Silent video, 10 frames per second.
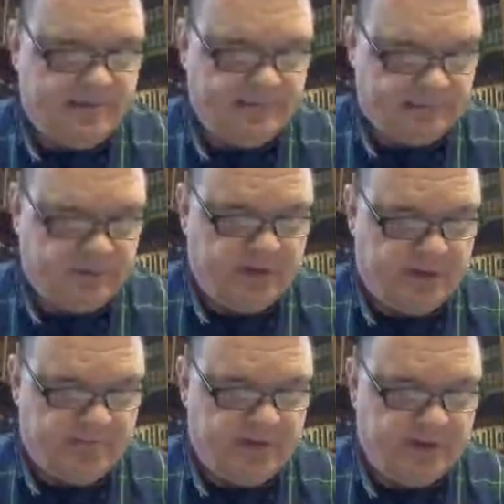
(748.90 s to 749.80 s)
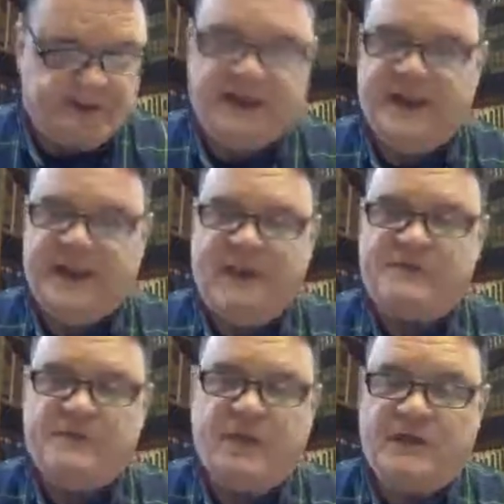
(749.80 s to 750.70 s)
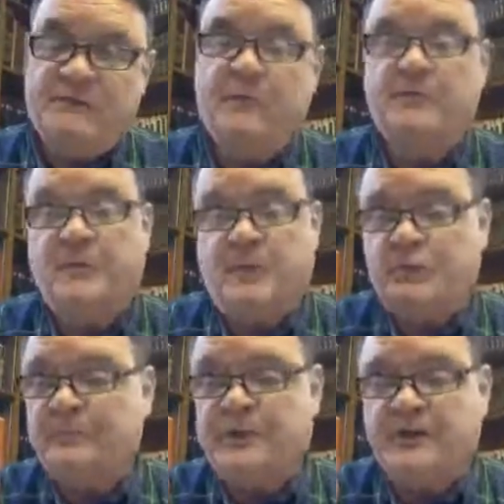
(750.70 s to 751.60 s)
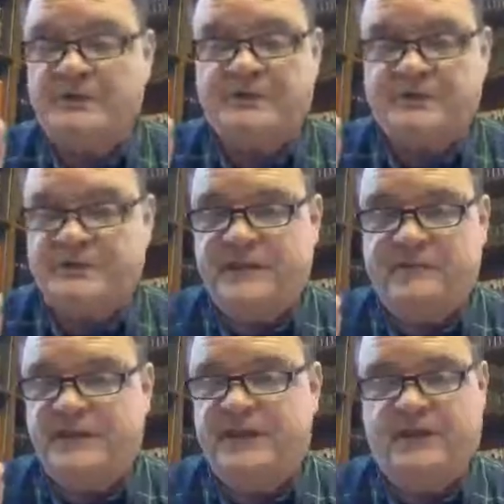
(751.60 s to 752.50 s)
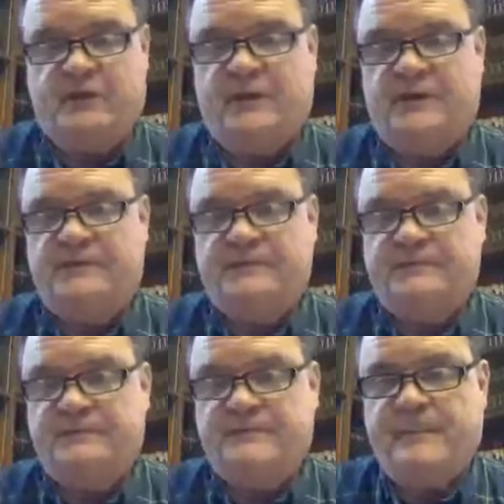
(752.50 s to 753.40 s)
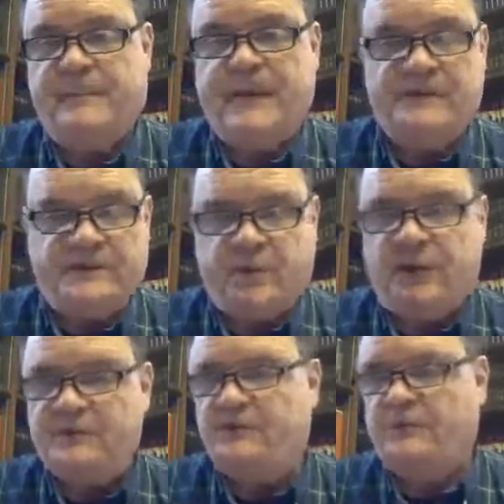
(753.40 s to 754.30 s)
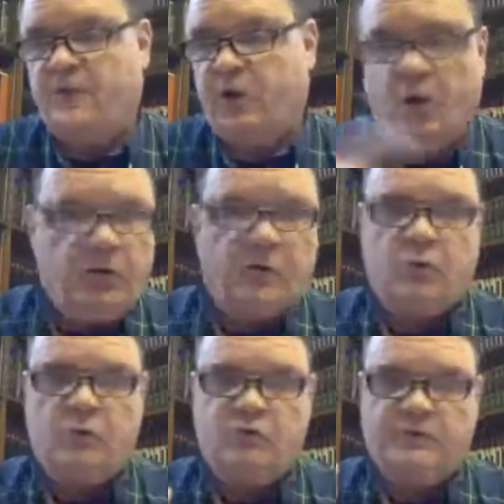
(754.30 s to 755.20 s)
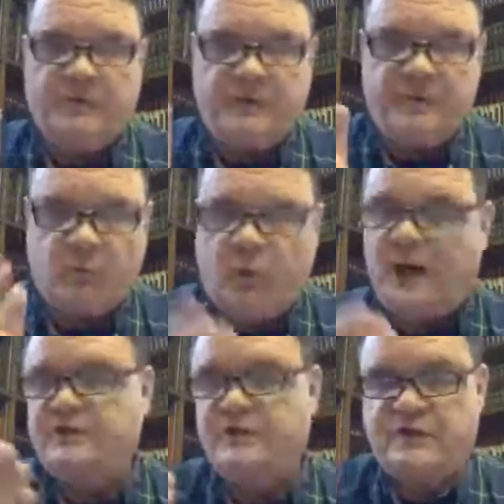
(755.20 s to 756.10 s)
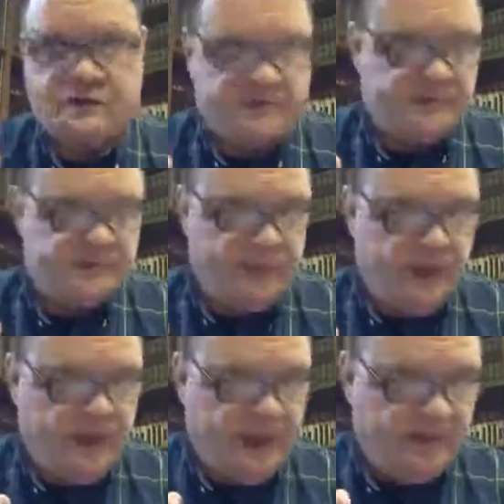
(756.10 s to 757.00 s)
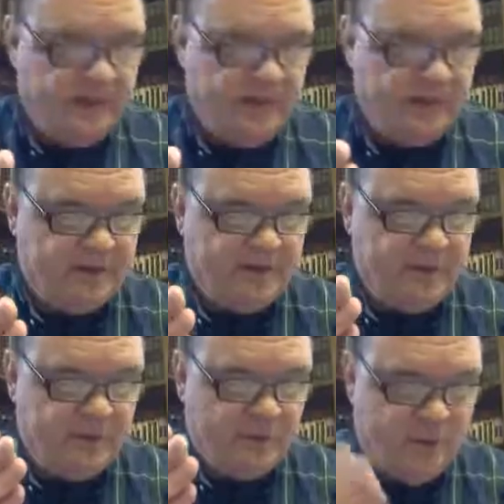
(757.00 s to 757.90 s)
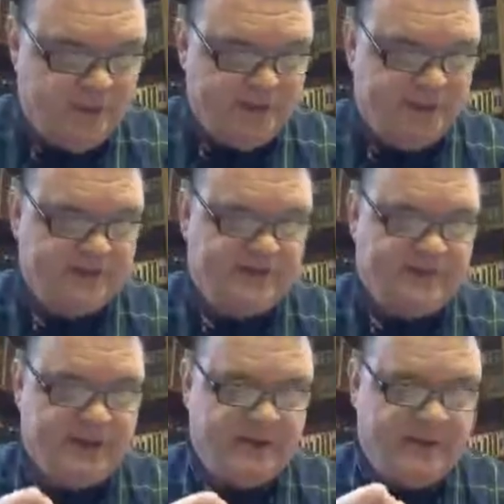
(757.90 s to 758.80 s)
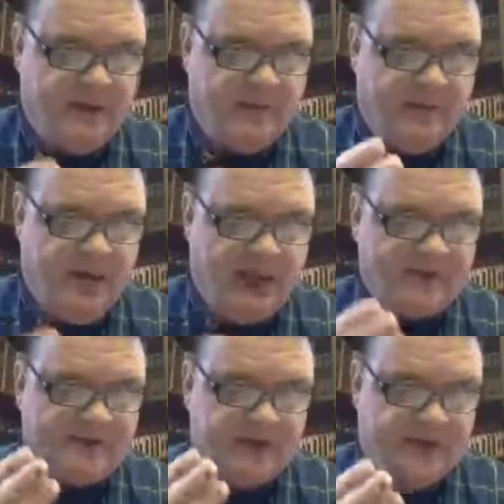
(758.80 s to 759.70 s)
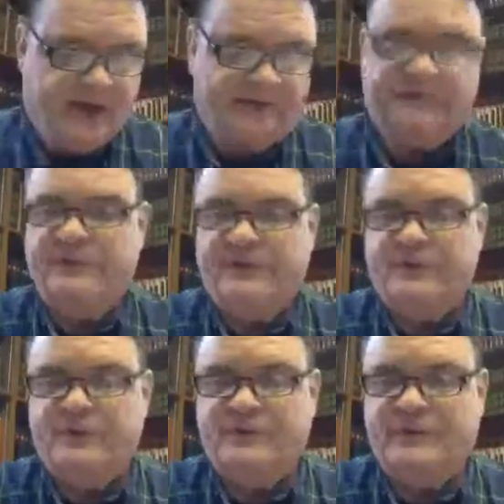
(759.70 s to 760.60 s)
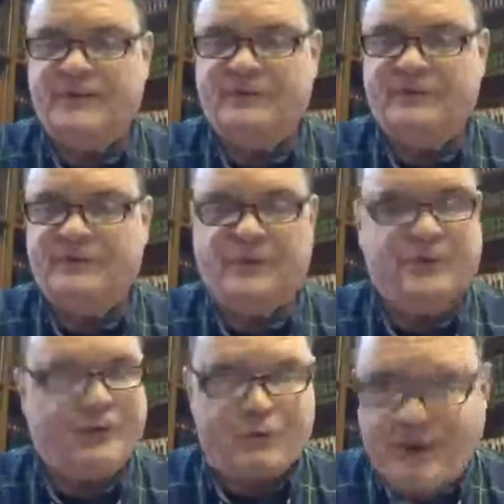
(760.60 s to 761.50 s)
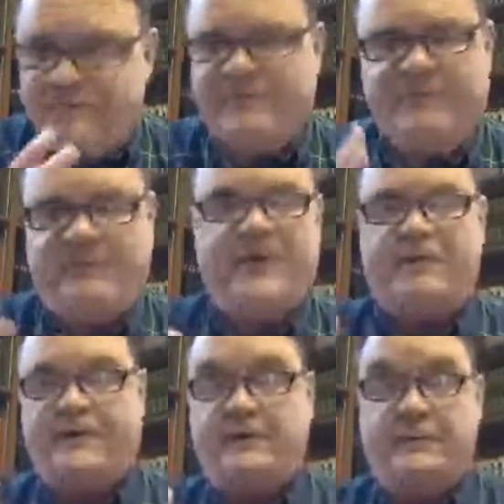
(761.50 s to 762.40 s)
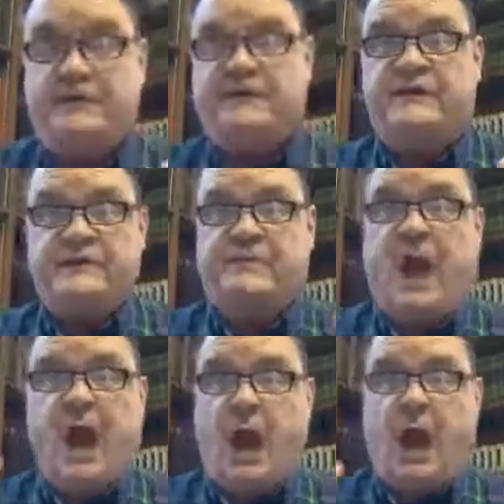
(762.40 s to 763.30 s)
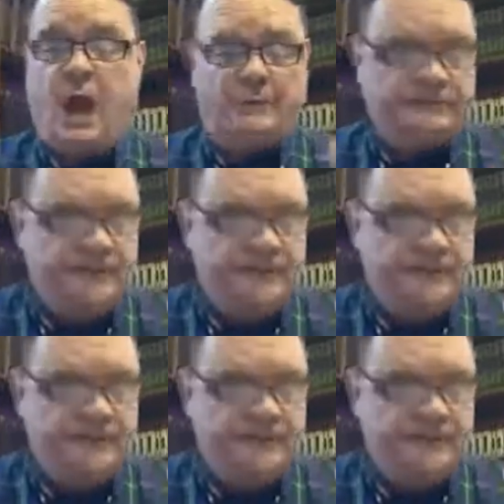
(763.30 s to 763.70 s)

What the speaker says: for 3.5 days. And how is it possible? Only because of TV and internet is it possible for all the world to be able to watch this. And then to witness them come back to life in verse 11. With great fear, everybody sees them. Ah!